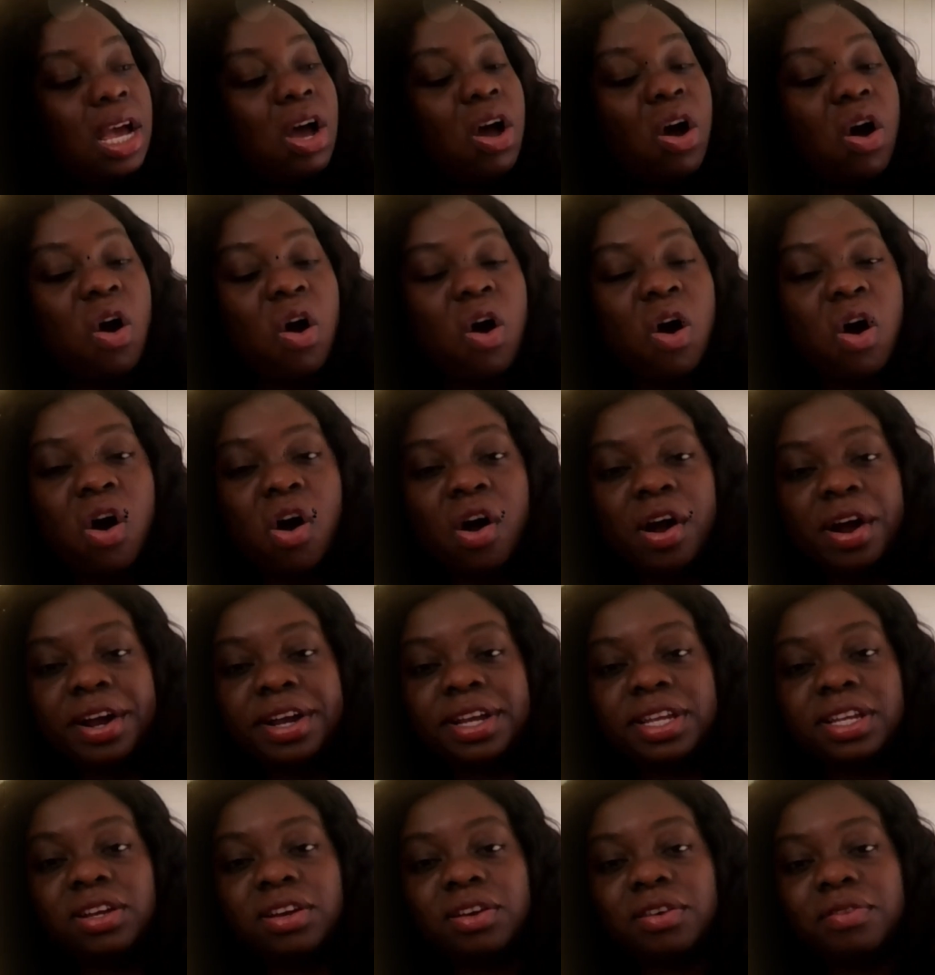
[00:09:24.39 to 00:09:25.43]
or
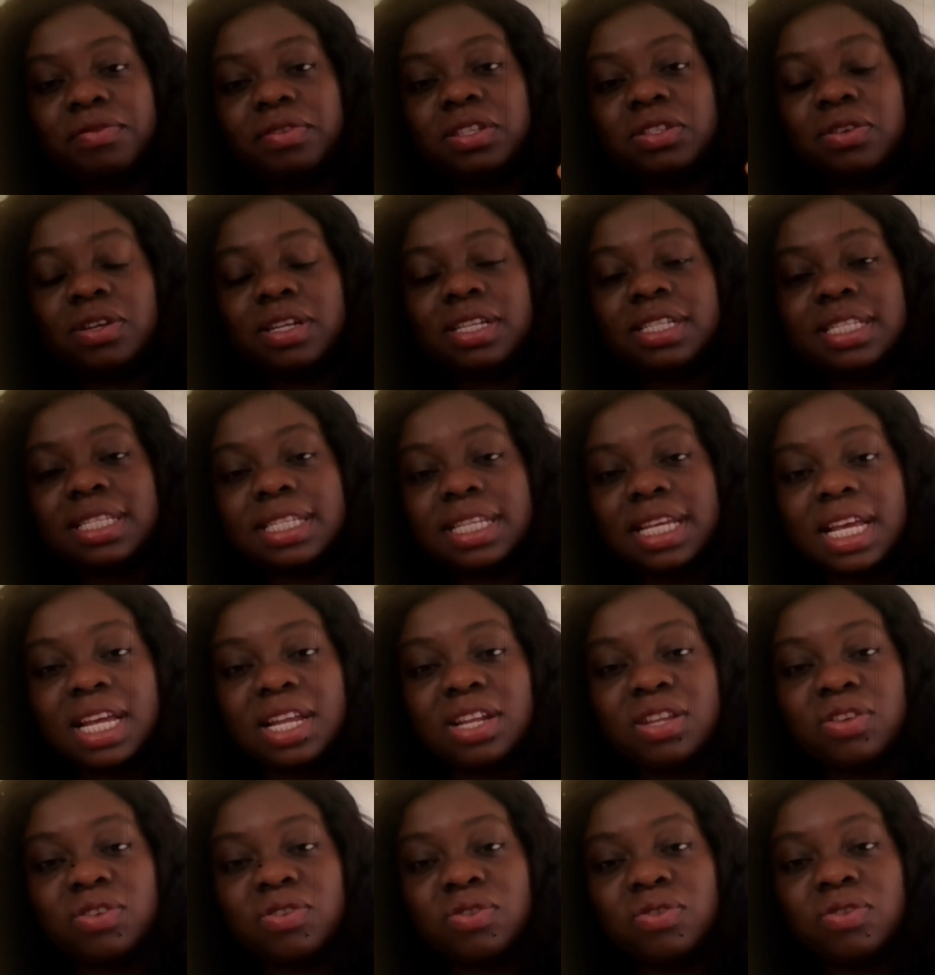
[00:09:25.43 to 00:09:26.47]
your visual
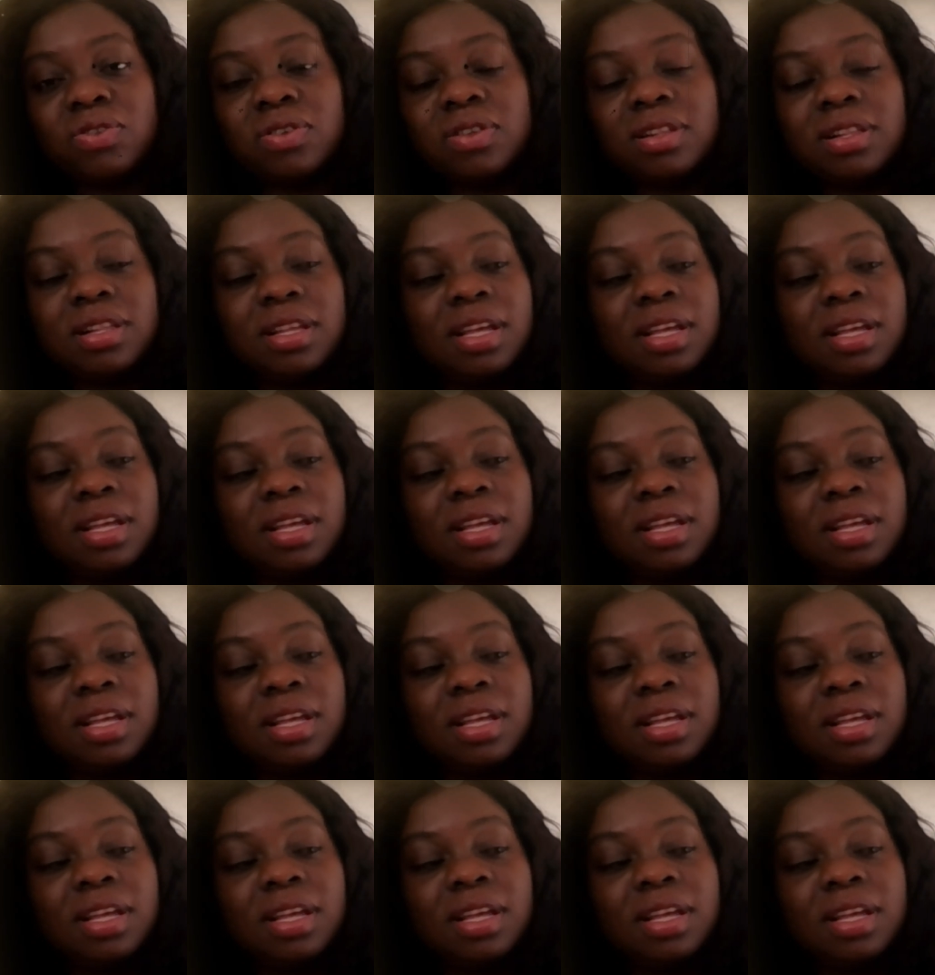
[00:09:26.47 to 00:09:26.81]
schedule,